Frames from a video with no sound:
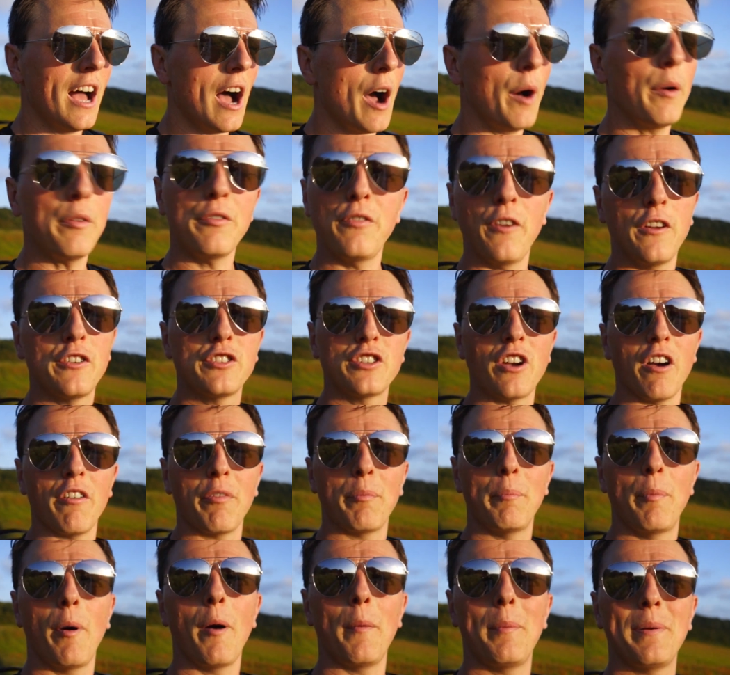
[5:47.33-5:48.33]
I was
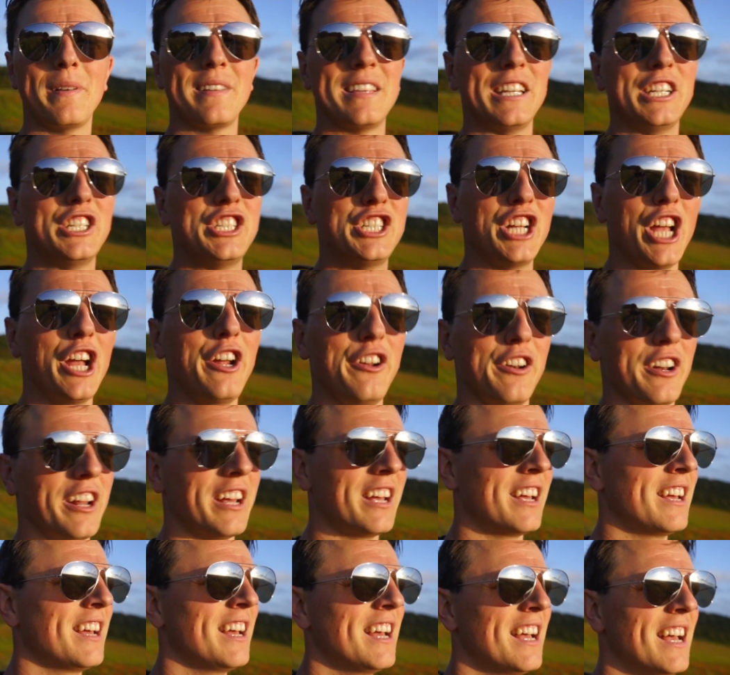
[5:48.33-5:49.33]
photographing poppies in
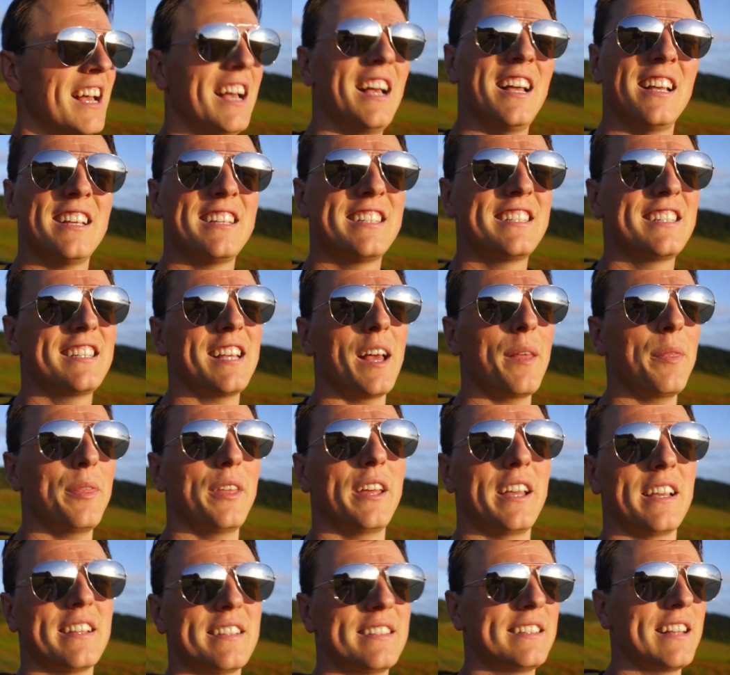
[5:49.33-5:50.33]
June
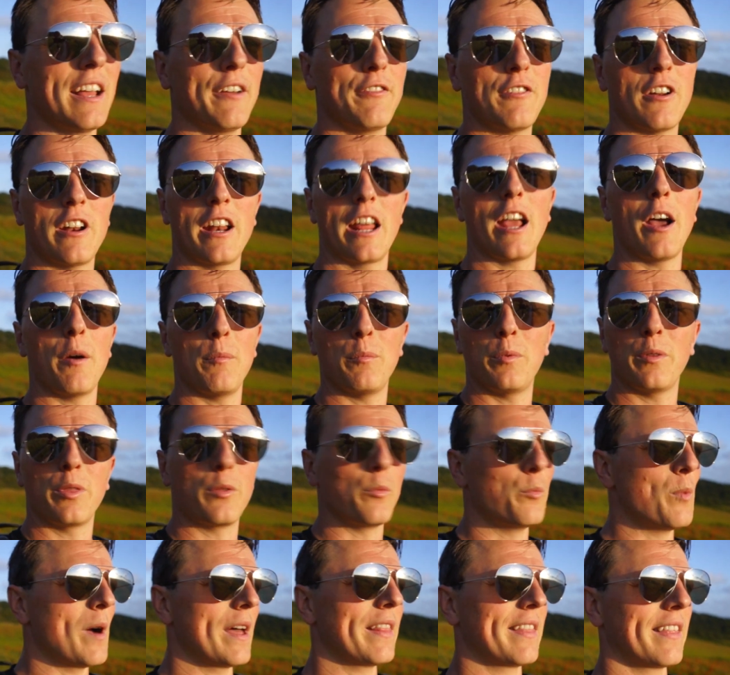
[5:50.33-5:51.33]
something is definitely up with
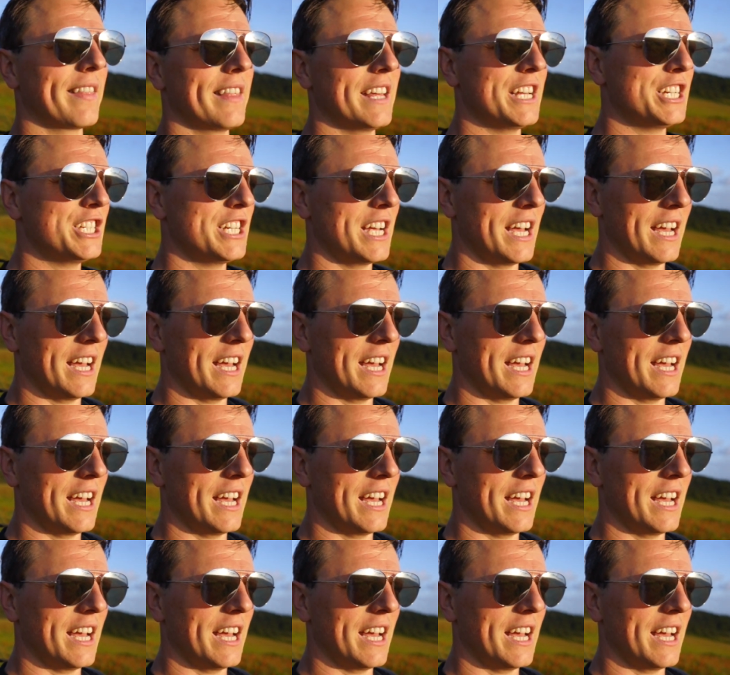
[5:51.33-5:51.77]
the weather this